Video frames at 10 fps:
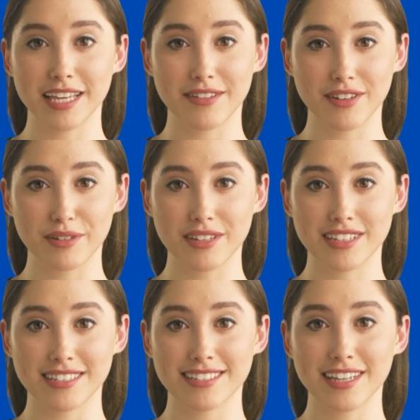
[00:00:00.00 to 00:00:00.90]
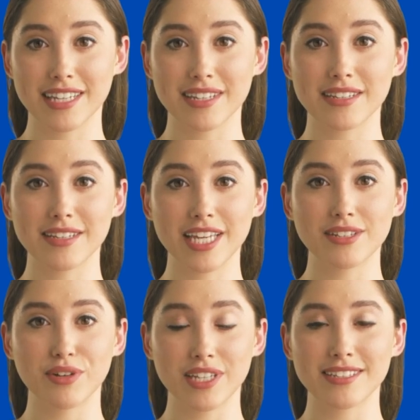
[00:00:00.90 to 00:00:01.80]
If you live in the city,
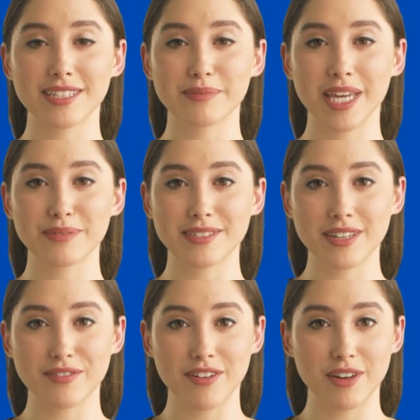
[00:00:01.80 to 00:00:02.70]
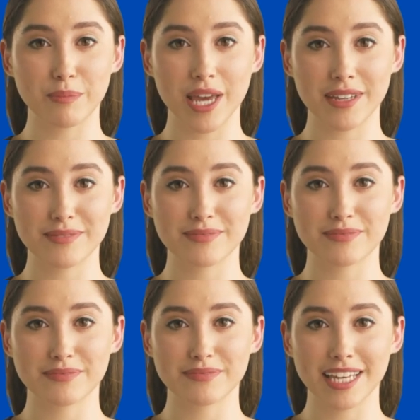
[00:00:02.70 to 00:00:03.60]
nature can sometimes feel far away.
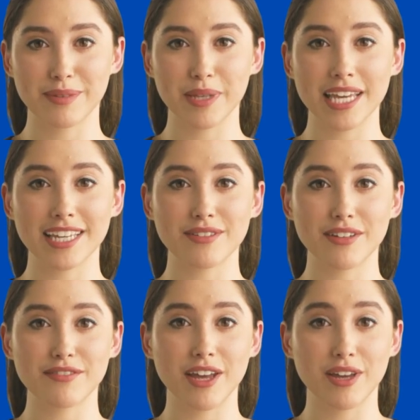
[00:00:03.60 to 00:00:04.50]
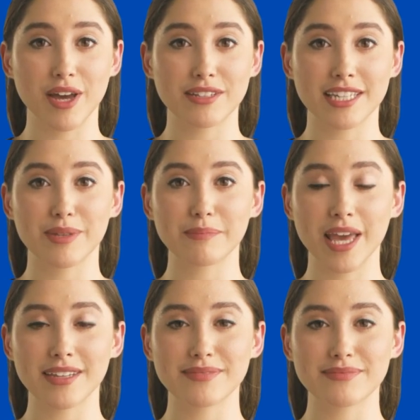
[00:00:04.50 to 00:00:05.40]
It might even feel hard to come by.